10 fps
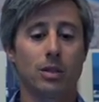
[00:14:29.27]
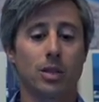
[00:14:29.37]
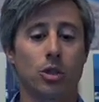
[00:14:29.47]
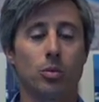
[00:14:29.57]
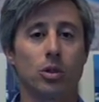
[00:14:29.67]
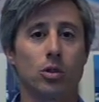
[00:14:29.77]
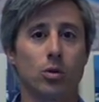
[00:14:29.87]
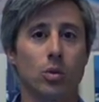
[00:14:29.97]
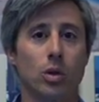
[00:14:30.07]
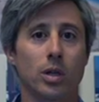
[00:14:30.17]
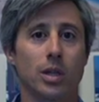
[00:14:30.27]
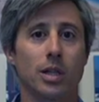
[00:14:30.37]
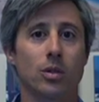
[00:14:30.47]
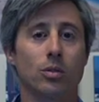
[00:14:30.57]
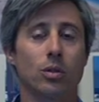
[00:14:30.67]
distributions will
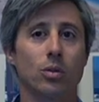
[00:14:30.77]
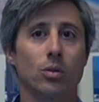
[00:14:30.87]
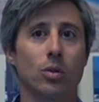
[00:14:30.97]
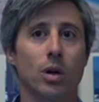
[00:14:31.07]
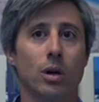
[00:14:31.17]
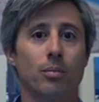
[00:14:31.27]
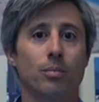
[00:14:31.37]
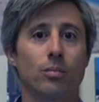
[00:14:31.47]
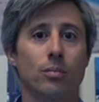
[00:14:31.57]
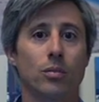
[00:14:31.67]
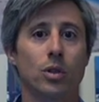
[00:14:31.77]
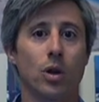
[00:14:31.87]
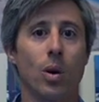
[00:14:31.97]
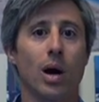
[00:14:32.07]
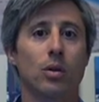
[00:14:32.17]
continue to
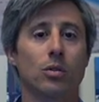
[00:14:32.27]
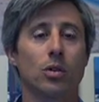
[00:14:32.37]
go out.